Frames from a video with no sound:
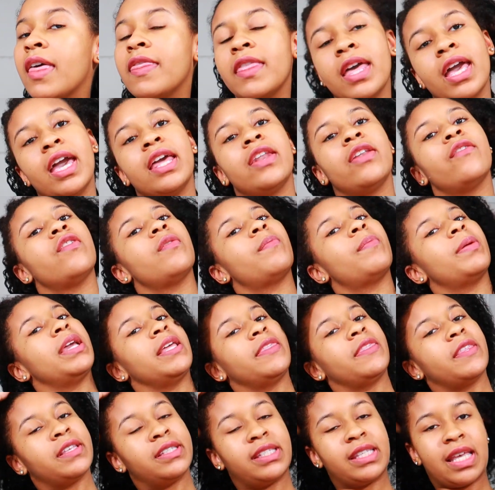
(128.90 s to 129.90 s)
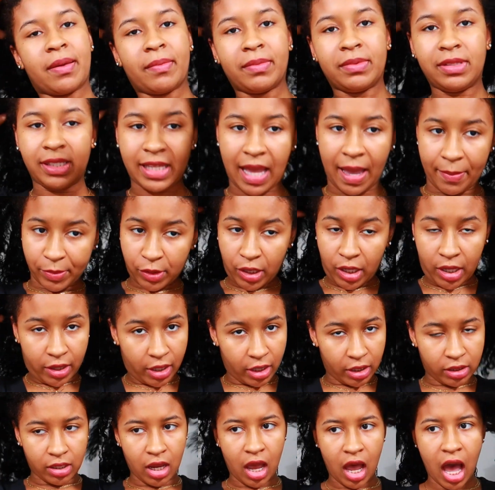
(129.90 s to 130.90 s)
And repeat the same steps
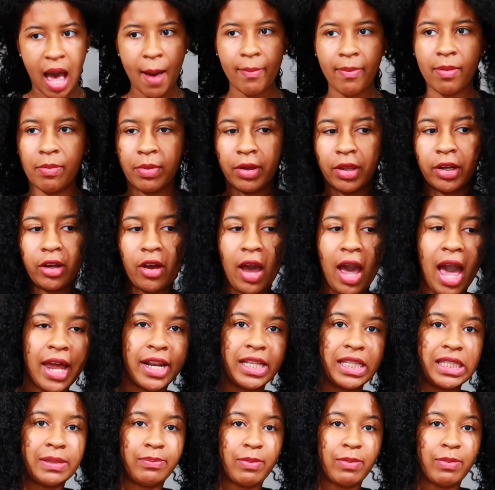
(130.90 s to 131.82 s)
on the top. I'm gonna go ahead and